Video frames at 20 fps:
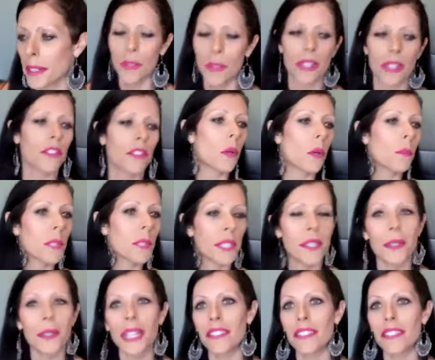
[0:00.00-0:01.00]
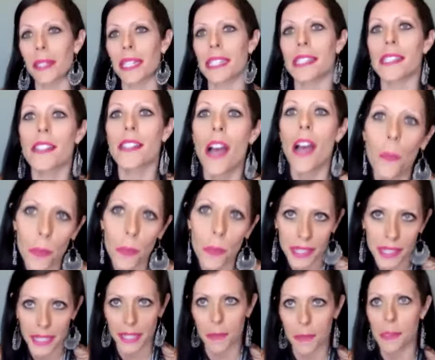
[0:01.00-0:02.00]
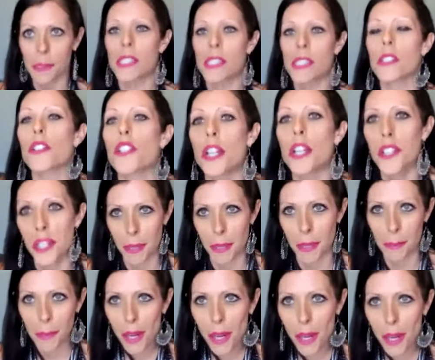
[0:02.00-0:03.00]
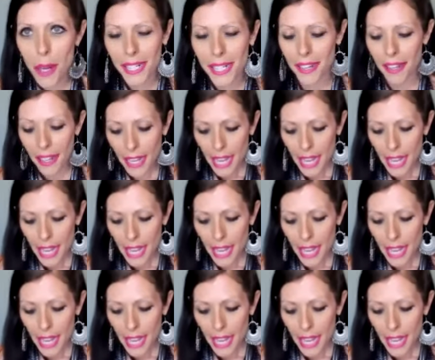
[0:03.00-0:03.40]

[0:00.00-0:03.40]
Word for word: Whatever homework you gave me, it's not working. I'm still judging my body.